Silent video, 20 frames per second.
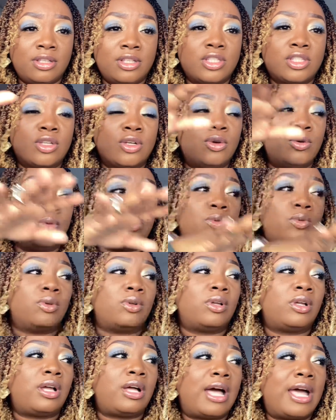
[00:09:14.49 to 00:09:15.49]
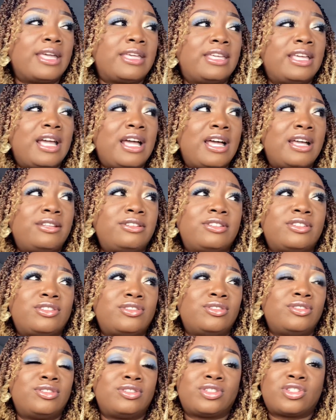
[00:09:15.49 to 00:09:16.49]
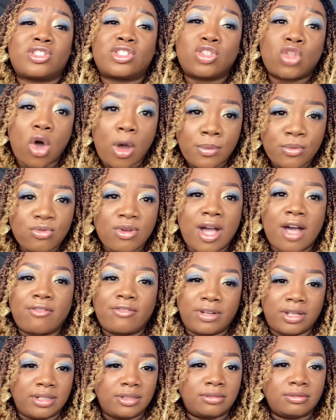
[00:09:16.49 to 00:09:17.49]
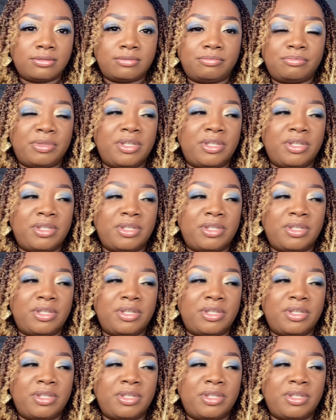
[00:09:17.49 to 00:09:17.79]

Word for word: So I can't stop traveling